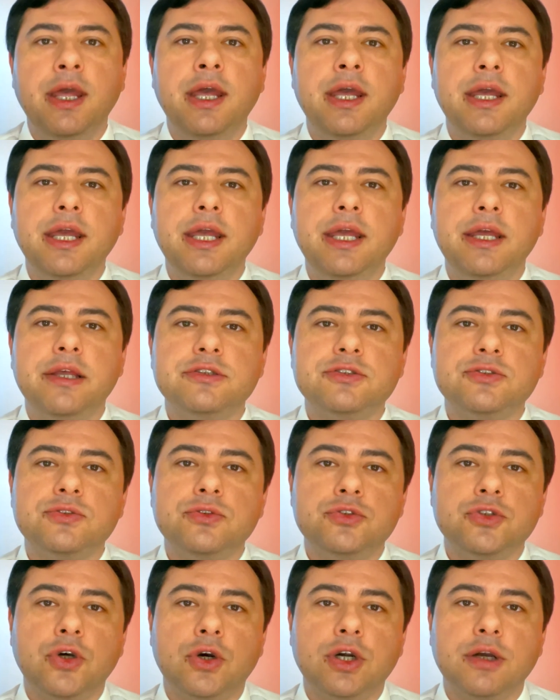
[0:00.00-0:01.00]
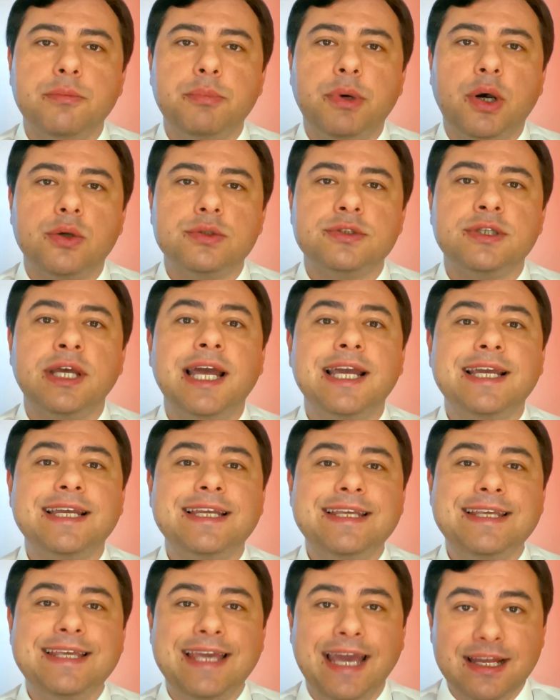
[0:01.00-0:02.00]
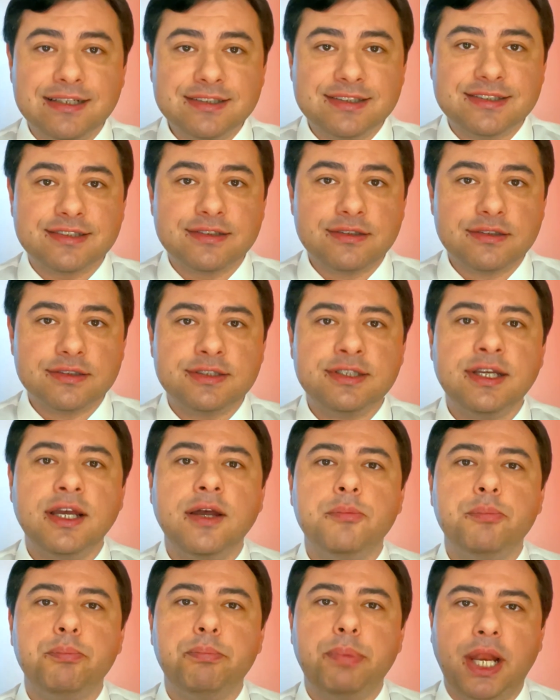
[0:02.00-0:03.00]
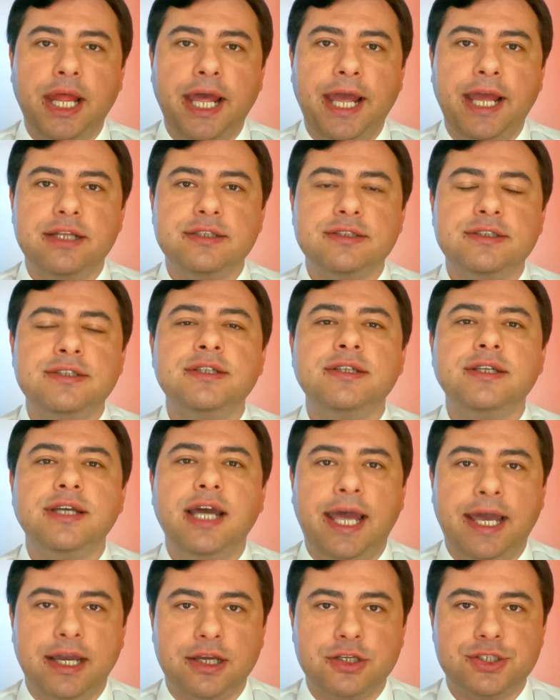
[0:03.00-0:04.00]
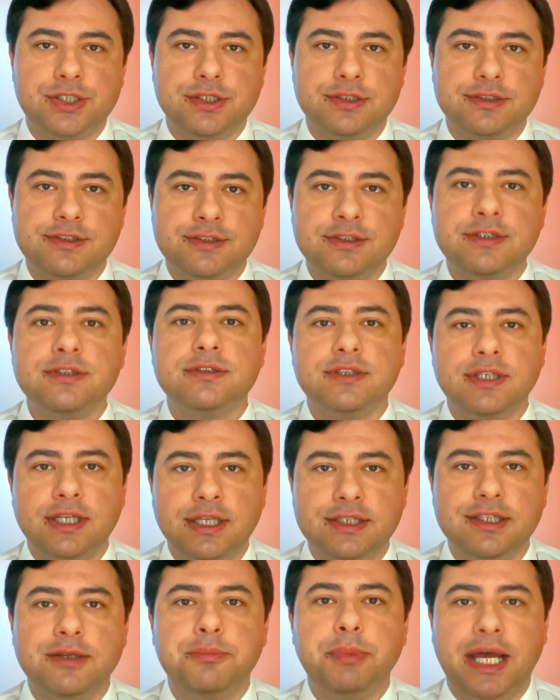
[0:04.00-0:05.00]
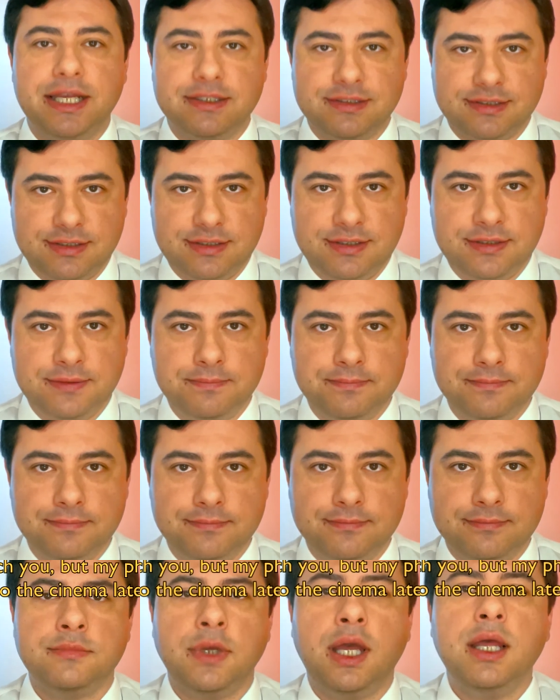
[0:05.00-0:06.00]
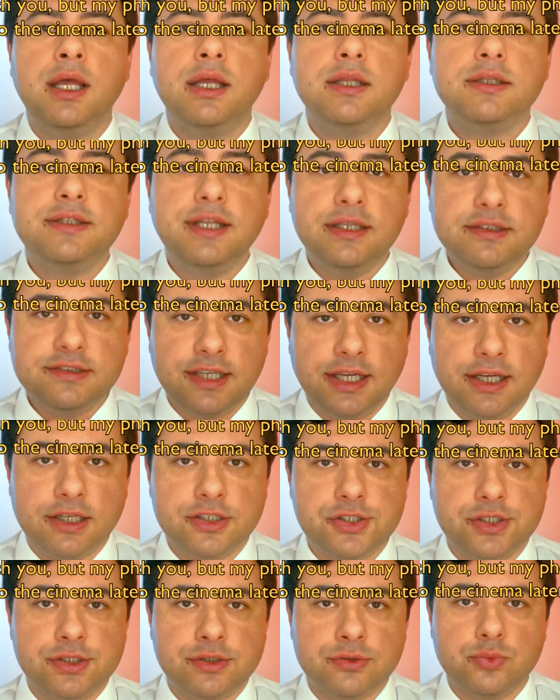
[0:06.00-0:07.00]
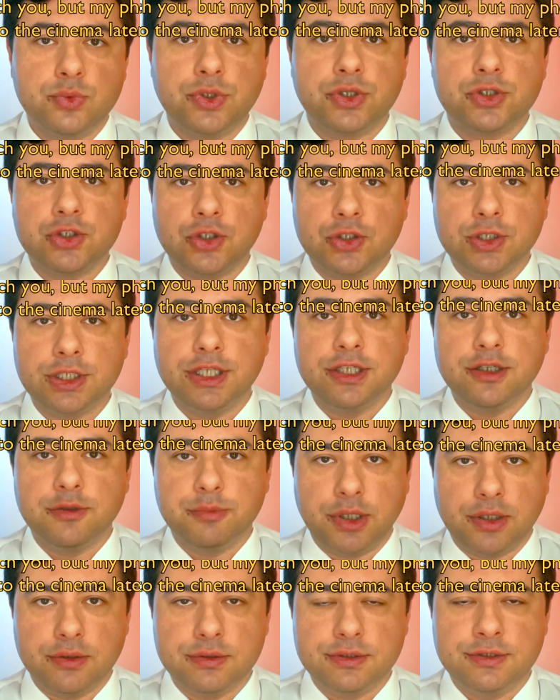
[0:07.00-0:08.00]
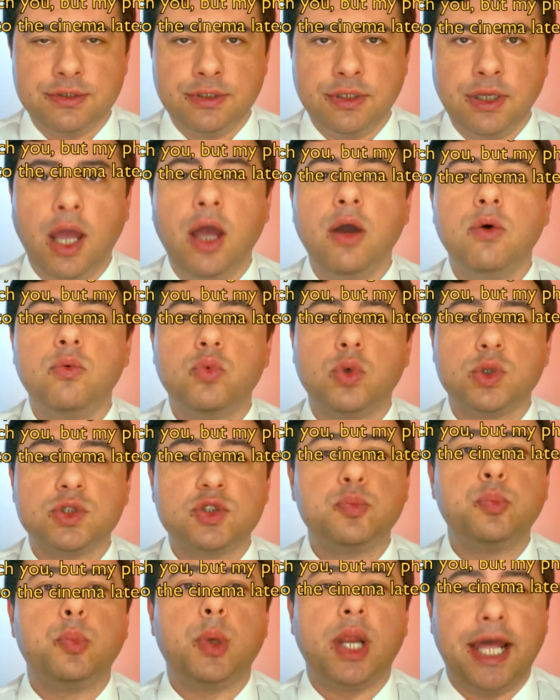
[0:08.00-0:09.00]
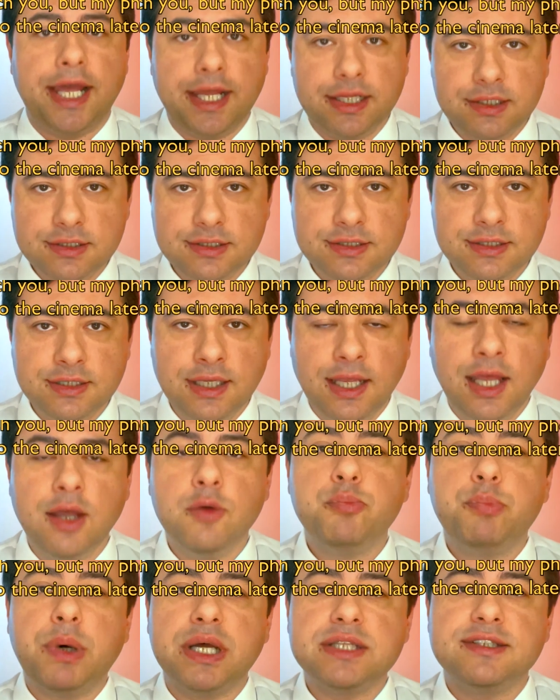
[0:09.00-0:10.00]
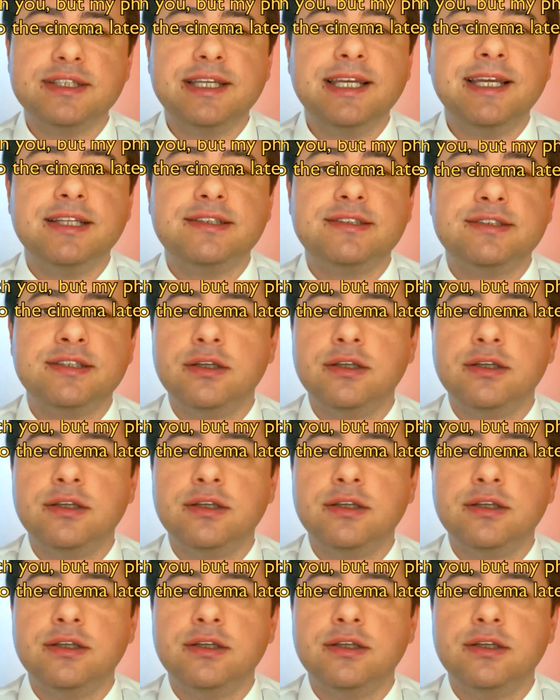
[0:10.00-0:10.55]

is to talk about cancelled planned actions in the past. This action we are talking about was planned, but it